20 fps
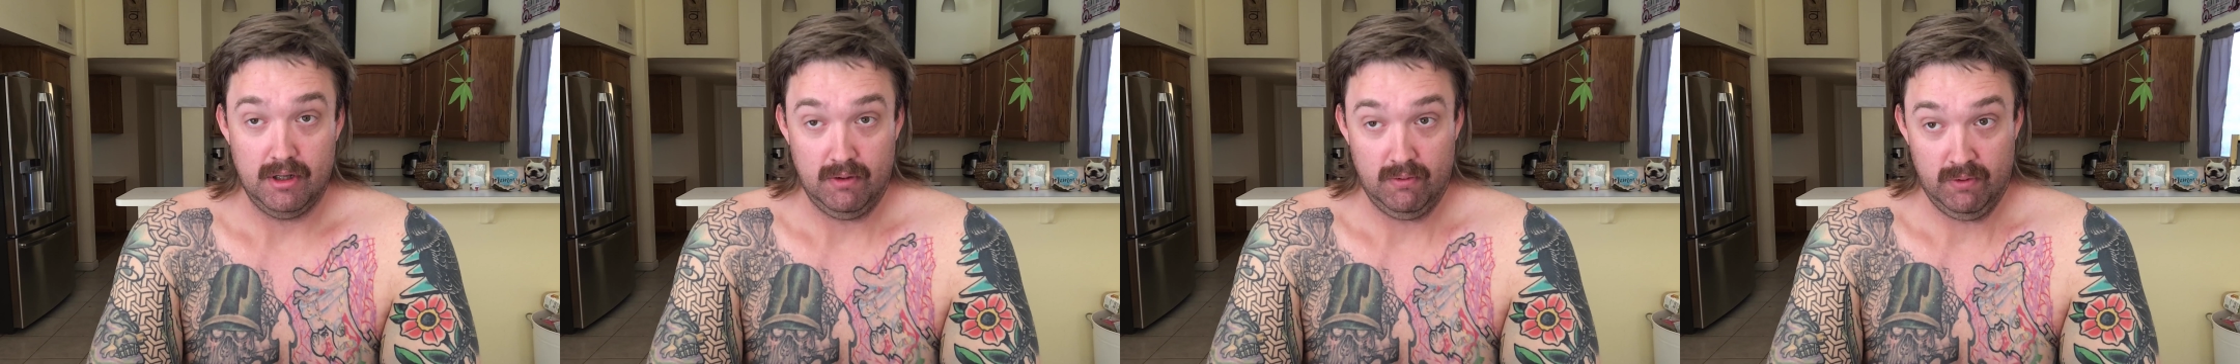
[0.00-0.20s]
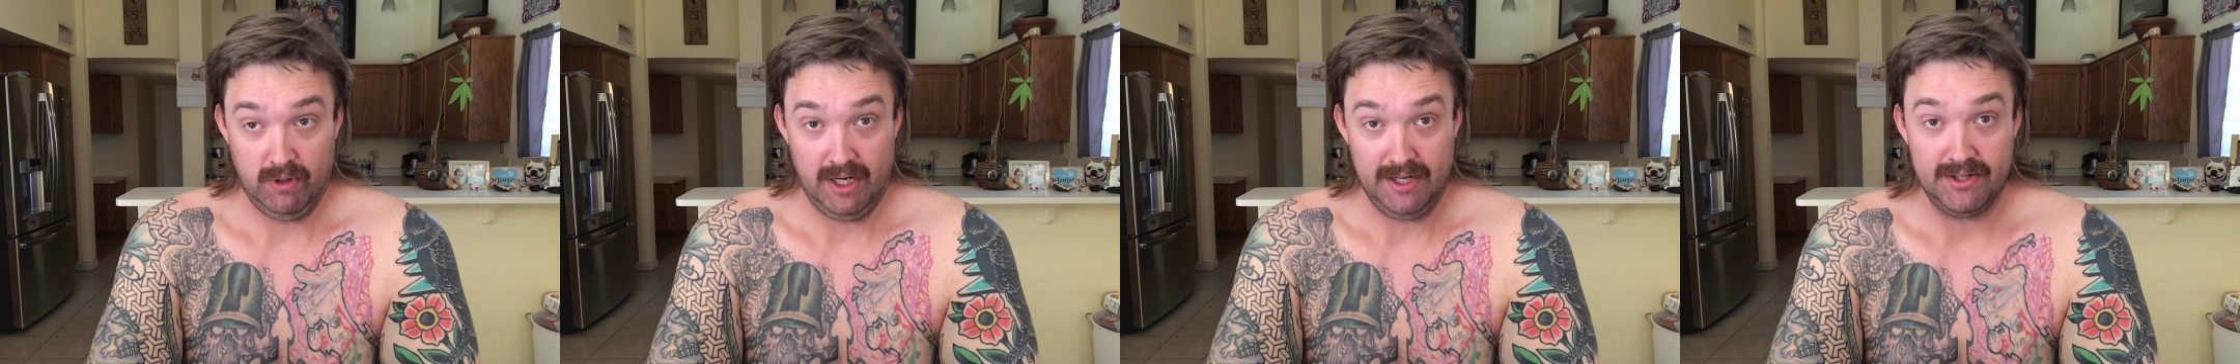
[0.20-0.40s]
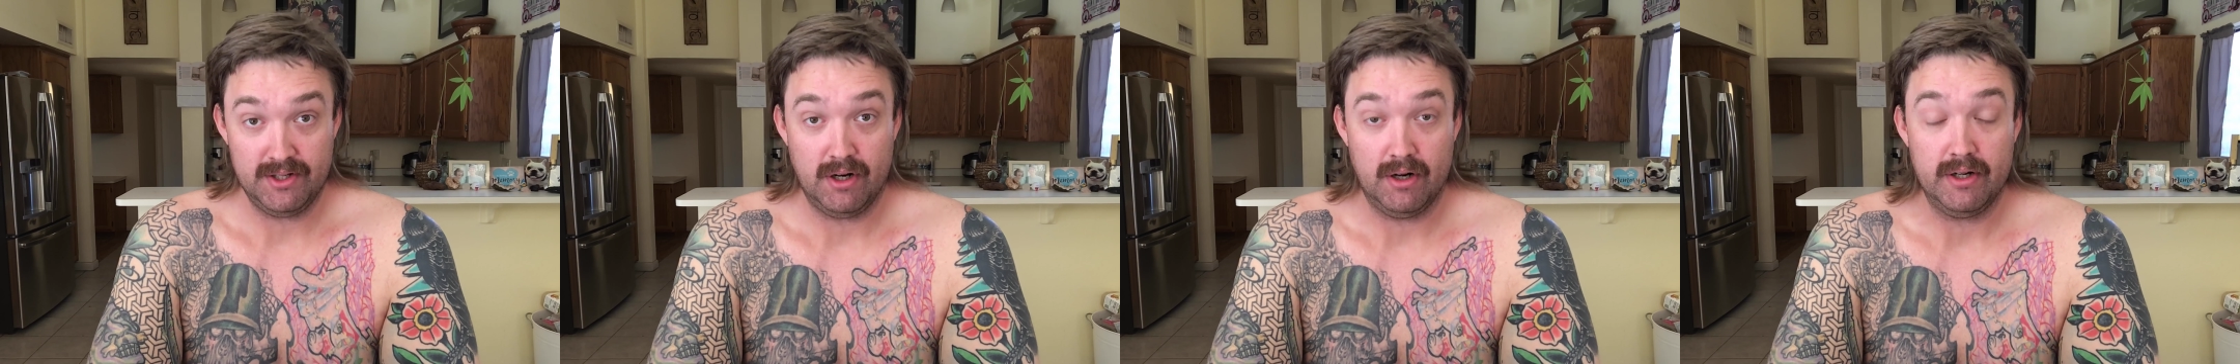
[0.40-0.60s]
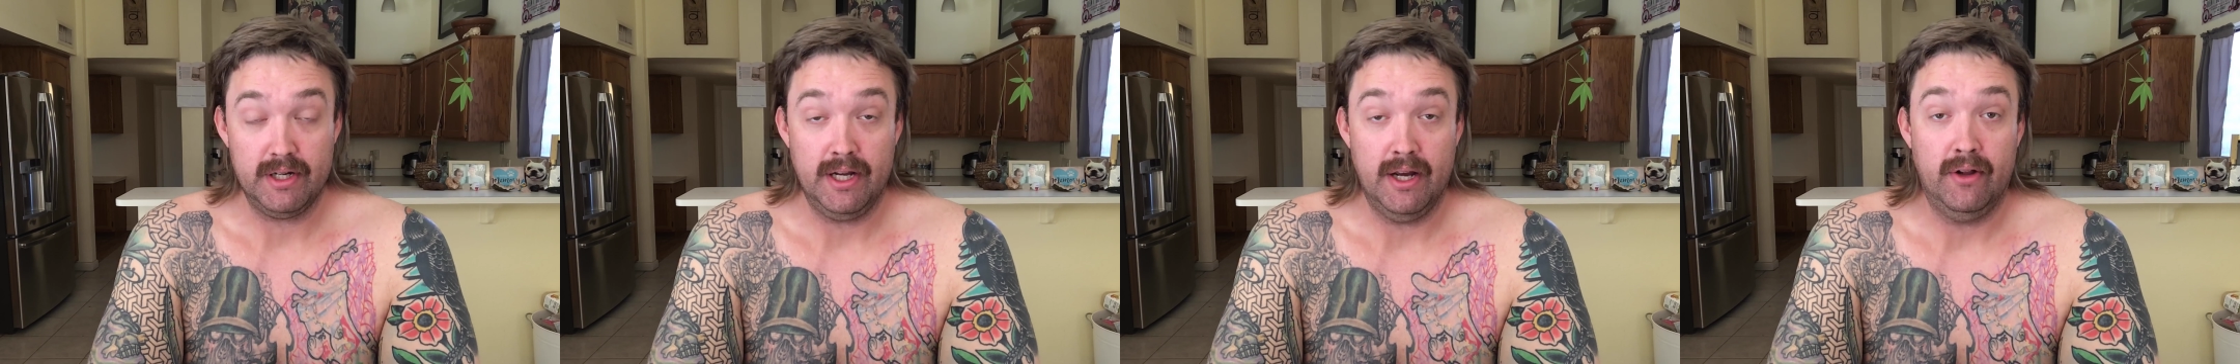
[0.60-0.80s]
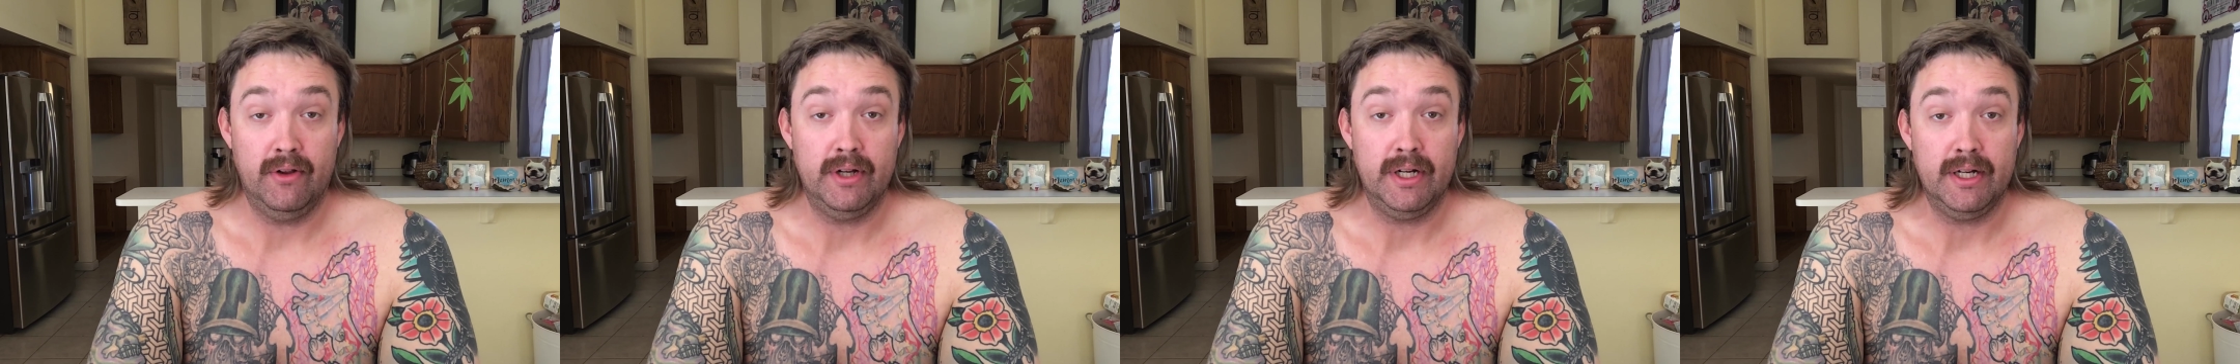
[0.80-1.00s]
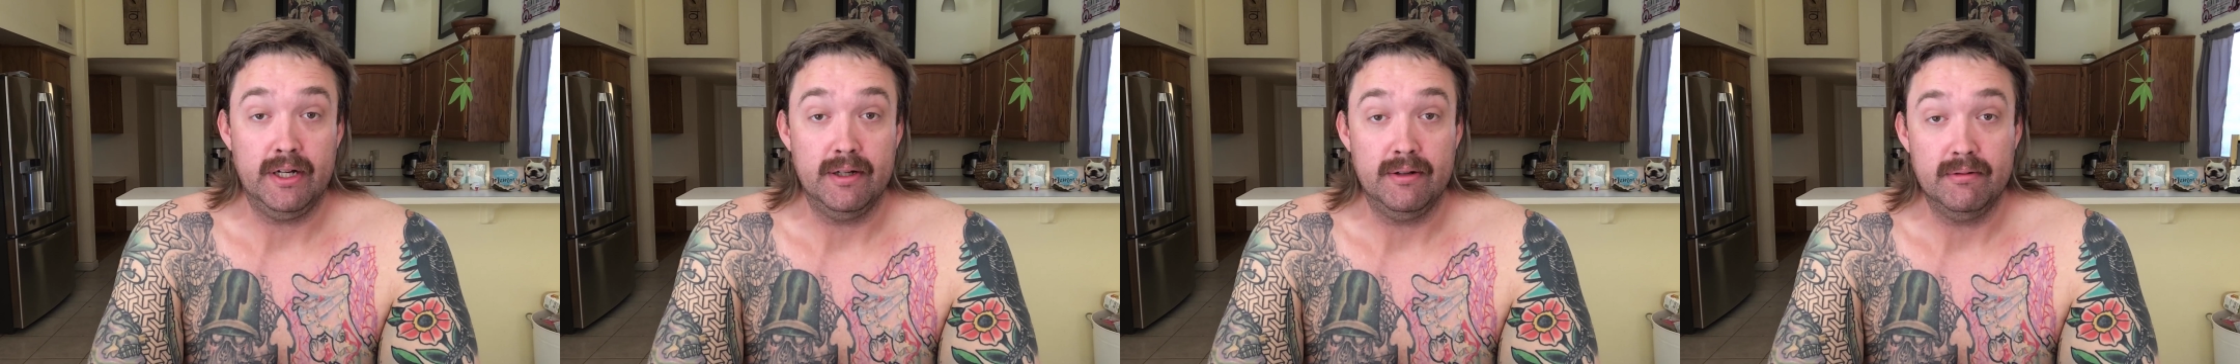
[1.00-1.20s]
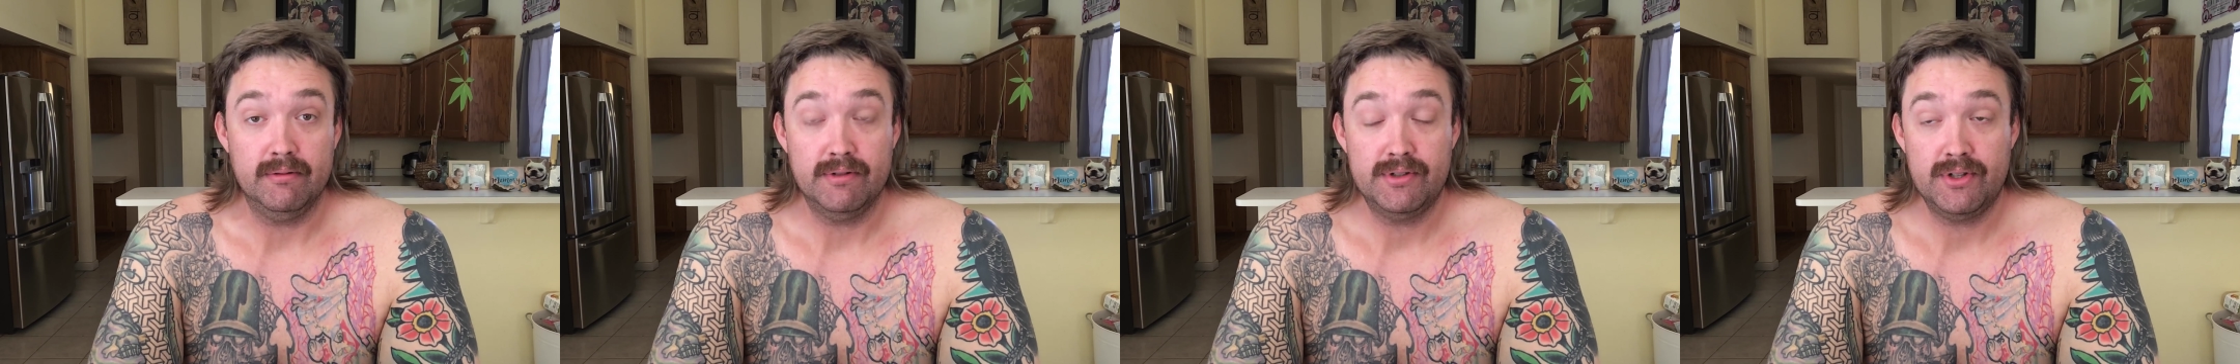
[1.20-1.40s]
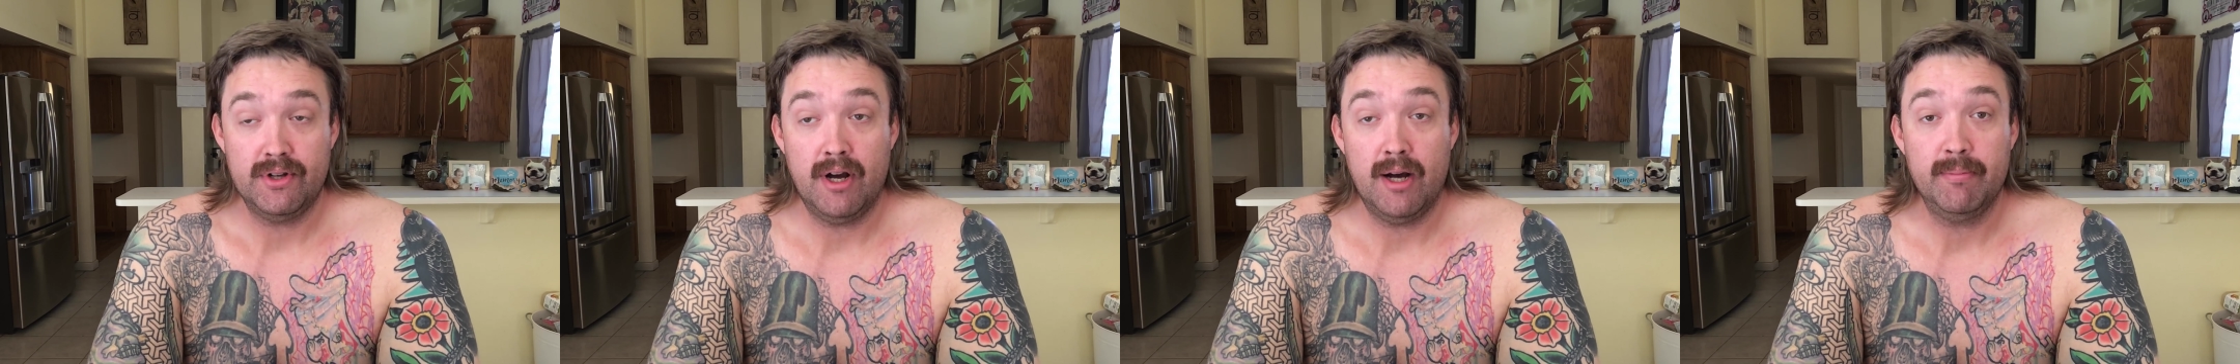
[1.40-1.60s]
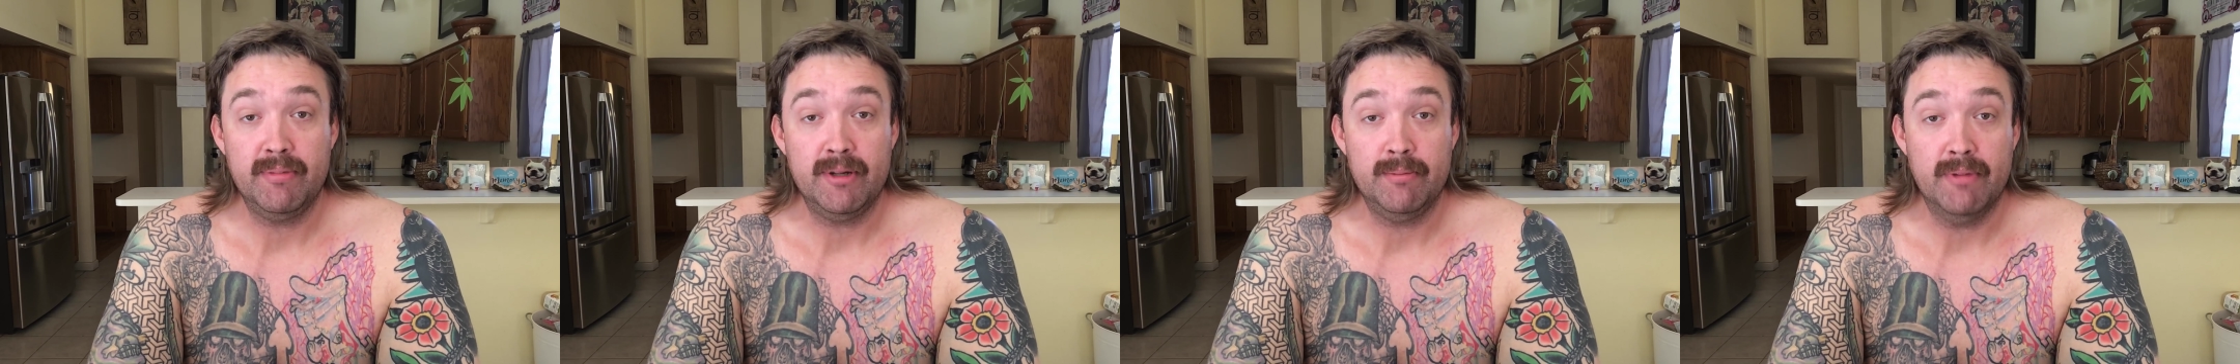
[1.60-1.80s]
When I start yelling and stomping